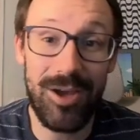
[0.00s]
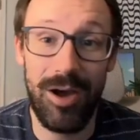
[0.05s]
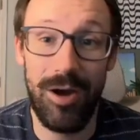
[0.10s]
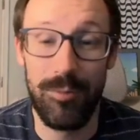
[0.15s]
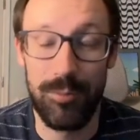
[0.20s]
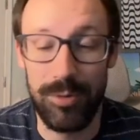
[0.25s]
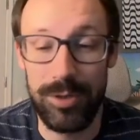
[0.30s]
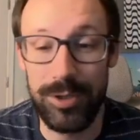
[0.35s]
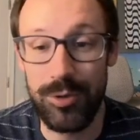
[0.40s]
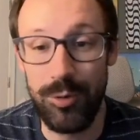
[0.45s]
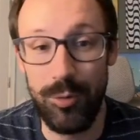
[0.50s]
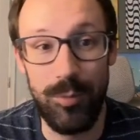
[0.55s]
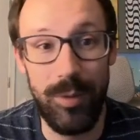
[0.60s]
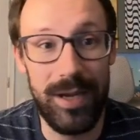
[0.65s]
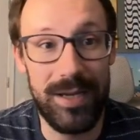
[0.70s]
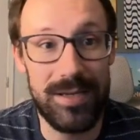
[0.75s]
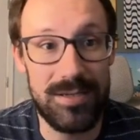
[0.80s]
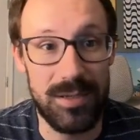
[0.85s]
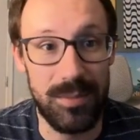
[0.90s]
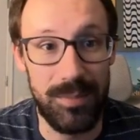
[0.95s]
a really cool
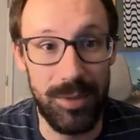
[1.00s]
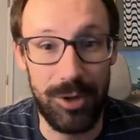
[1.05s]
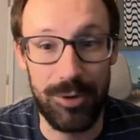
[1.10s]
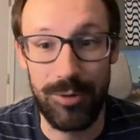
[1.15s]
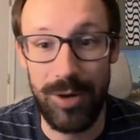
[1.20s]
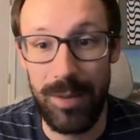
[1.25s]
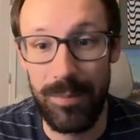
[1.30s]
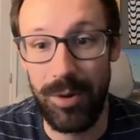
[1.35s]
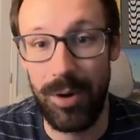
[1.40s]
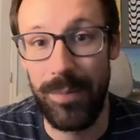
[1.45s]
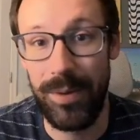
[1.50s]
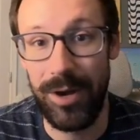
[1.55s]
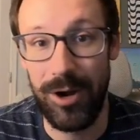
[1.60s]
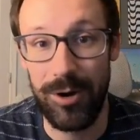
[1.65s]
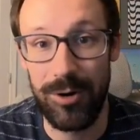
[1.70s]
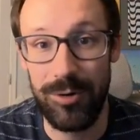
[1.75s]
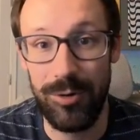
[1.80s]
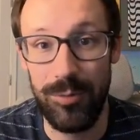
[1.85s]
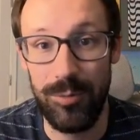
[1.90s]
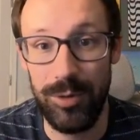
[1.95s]
way to build around
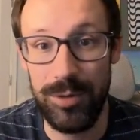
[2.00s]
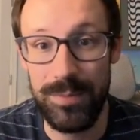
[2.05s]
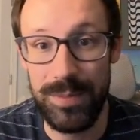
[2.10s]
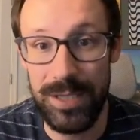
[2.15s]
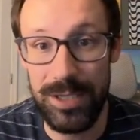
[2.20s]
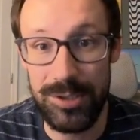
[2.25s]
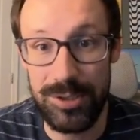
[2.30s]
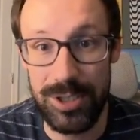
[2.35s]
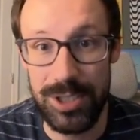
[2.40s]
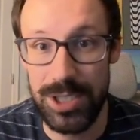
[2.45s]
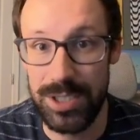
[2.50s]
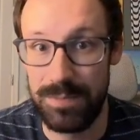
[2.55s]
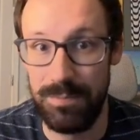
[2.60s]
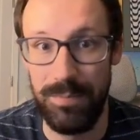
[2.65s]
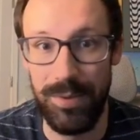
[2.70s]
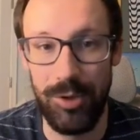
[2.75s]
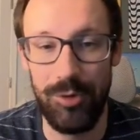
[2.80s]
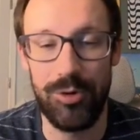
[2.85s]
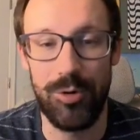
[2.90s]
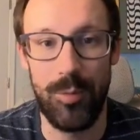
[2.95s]
Barbaracle would be to just
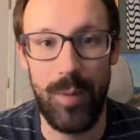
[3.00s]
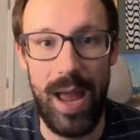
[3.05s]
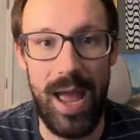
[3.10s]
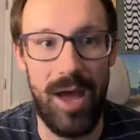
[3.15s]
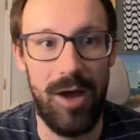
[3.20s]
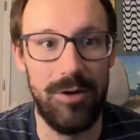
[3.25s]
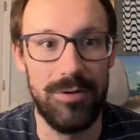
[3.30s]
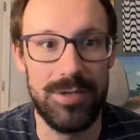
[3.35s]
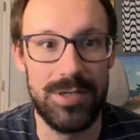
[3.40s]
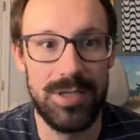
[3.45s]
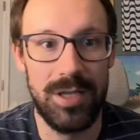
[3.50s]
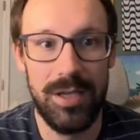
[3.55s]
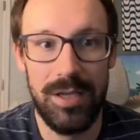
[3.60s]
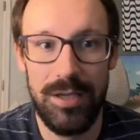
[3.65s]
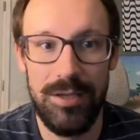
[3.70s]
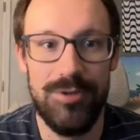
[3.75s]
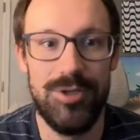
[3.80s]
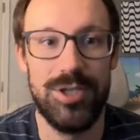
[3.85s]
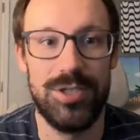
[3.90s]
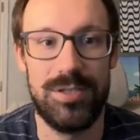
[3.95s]
build around
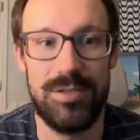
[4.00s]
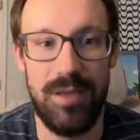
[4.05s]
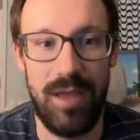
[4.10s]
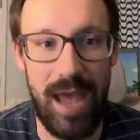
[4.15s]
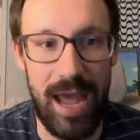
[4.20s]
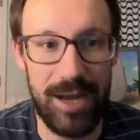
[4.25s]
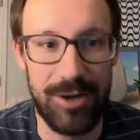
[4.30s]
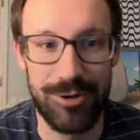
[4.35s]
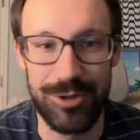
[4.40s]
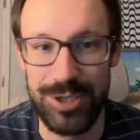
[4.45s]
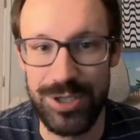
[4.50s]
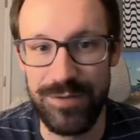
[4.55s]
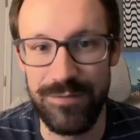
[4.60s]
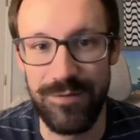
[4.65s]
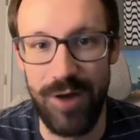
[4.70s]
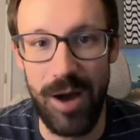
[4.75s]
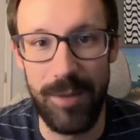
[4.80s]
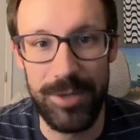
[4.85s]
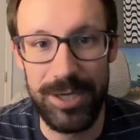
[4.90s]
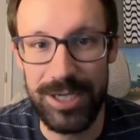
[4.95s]
just energy
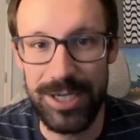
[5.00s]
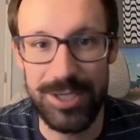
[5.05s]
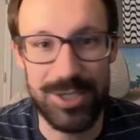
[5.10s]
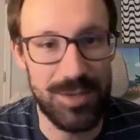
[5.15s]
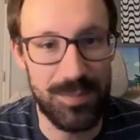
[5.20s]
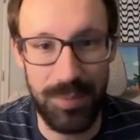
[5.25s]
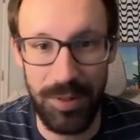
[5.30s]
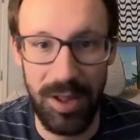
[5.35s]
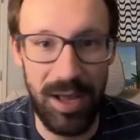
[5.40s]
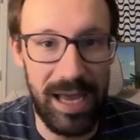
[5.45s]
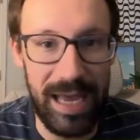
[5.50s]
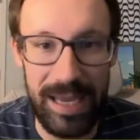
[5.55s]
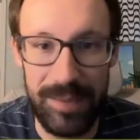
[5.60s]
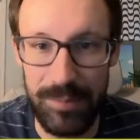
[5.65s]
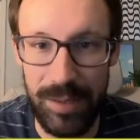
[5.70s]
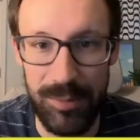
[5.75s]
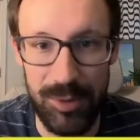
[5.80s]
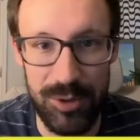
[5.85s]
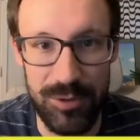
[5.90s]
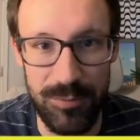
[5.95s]
vomiting into play,
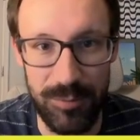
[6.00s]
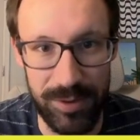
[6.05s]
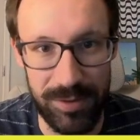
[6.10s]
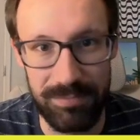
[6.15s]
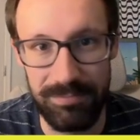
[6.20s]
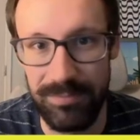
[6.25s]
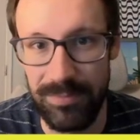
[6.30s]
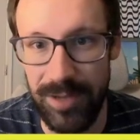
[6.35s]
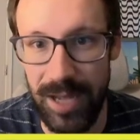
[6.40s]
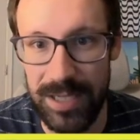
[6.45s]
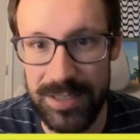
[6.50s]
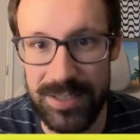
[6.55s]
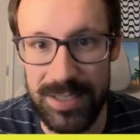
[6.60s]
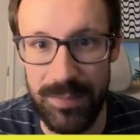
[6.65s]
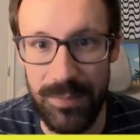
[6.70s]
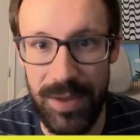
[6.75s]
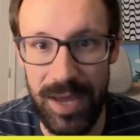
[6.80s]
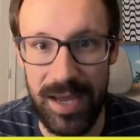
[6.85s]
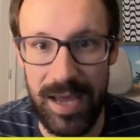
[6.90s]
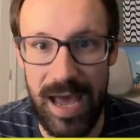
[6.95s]
maybe with Gutsy
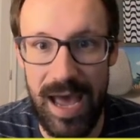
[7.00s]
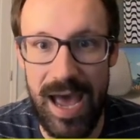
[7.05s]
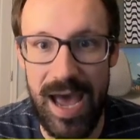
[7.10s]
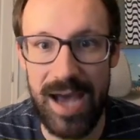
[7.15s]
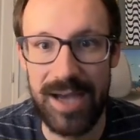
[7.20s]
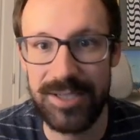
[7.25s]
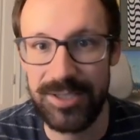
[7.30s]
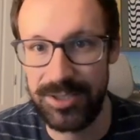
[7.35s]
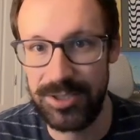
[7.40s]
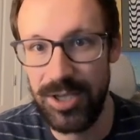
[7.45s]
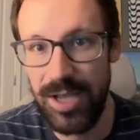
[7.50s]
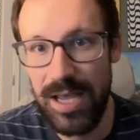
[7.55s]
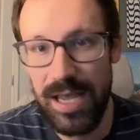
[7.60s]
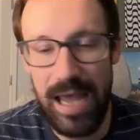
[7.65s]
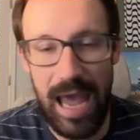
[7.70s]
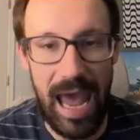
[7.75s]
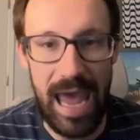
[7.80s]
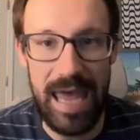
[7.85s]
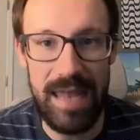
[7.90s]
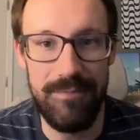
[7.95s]
Pickaxe,
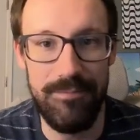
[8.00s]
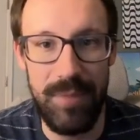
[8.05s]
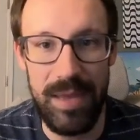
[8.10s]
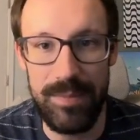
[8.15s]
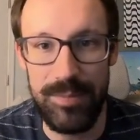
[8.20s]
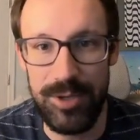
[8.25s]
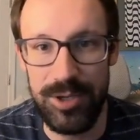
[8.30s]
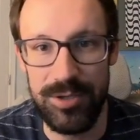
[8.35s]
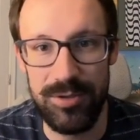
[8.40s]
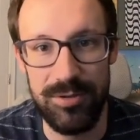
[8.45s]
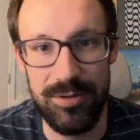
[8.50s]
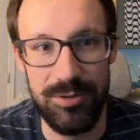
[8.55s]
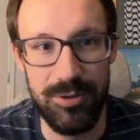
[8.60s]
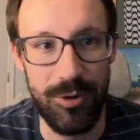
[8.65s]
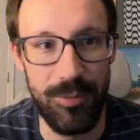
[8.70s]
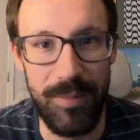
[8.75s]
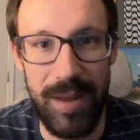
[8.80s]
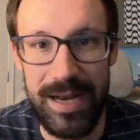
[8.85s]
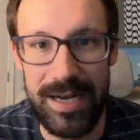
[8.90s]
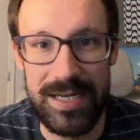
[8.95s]
and maybe your
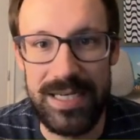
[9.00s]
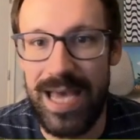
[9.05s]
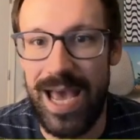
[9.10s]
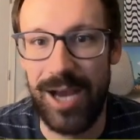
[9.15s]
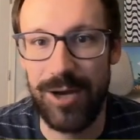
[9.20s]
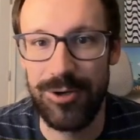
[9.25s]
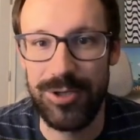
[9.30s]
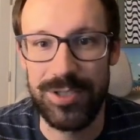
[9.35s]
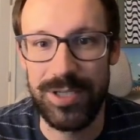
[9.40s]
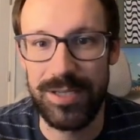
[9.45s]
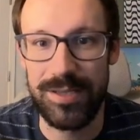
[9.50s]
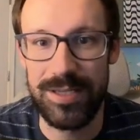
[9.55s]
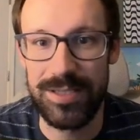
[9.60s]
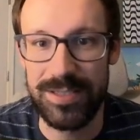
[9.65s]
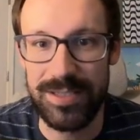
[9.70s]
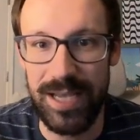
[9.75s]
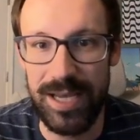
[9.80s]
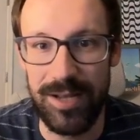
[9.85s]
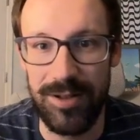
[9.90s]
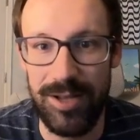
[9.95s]
main attackers like this
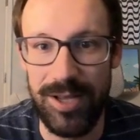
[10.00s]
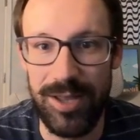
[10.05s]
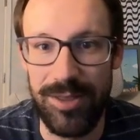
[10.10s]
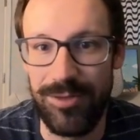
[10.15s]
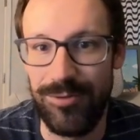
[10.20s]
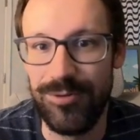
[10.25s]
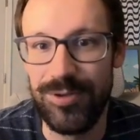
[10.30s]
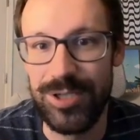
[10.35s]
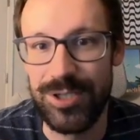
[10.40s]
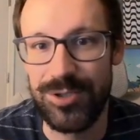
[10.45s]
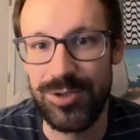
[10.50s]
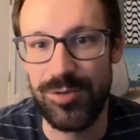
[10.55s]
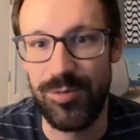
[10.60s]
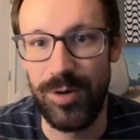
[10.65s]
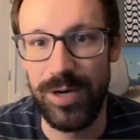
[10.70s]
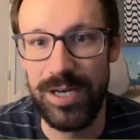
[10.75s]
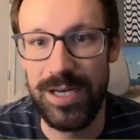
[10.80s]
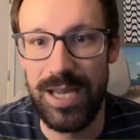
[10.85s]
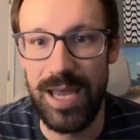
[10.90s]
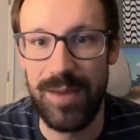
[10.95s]
Gigalith who does
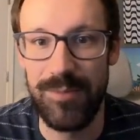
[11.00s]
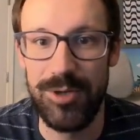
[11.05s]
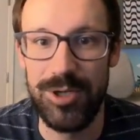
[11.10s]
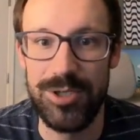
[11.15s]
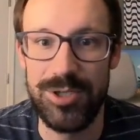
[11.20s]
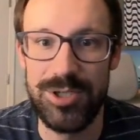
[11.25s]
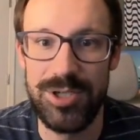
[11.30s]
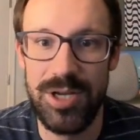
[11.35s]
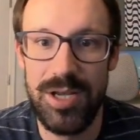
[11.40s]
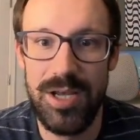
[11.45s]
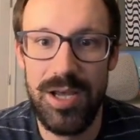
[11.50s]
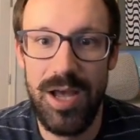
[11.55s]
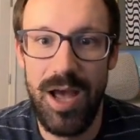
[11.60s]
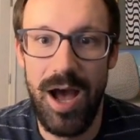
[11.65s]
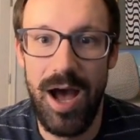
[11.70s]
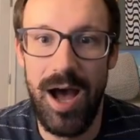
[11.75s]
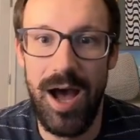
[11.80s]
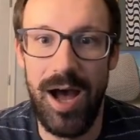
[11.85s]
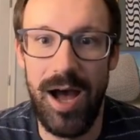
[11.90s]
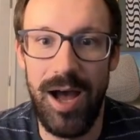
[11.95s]
20 damage
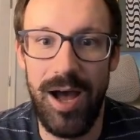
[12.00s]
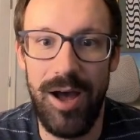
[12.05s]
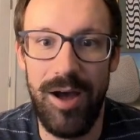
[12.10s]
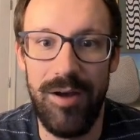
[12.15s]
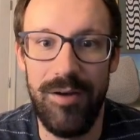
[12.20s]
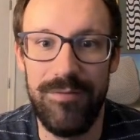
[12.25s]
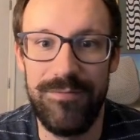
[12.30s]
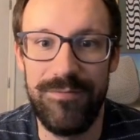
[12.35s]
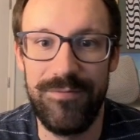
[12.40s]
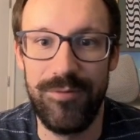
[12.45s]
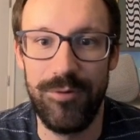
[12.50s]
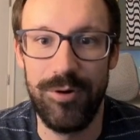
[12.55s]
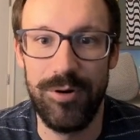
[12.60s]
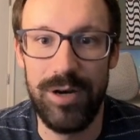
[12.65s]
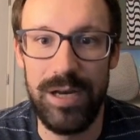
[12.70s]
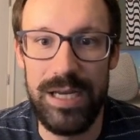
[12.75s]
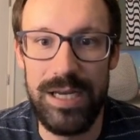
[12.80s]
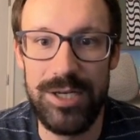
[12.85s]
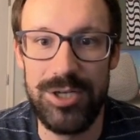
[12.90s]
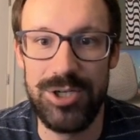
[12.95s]
for
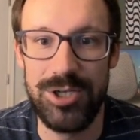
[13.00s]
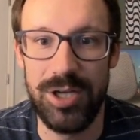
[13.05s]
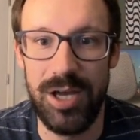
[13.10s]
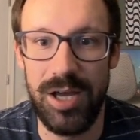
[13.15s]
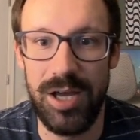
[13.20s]
each